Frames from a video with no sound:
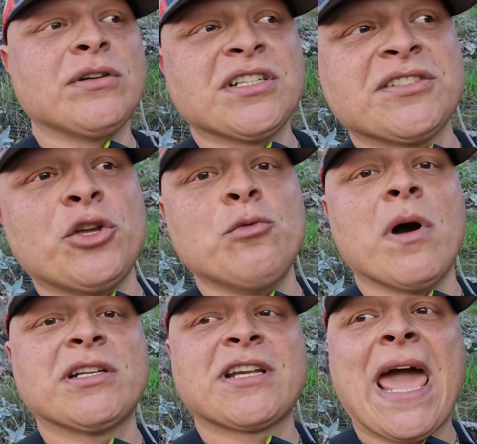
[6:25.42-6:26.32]
there's just too
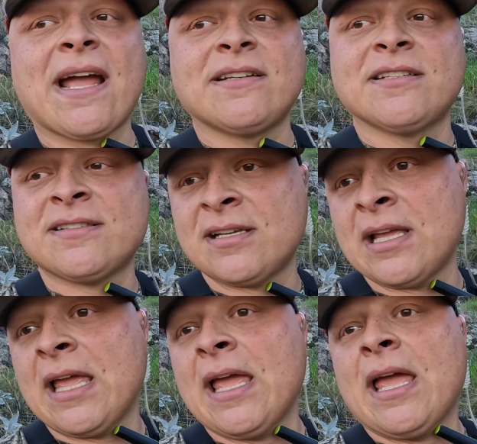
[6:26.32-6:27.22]
much cactus
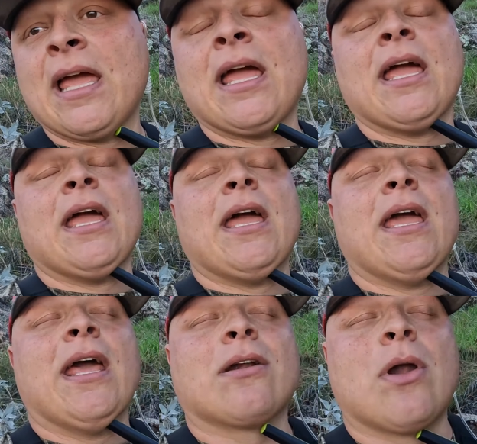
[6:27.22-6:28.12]

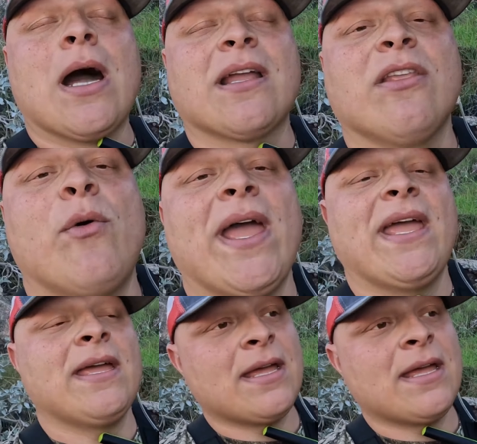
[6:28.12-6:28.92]
and are rock in the way.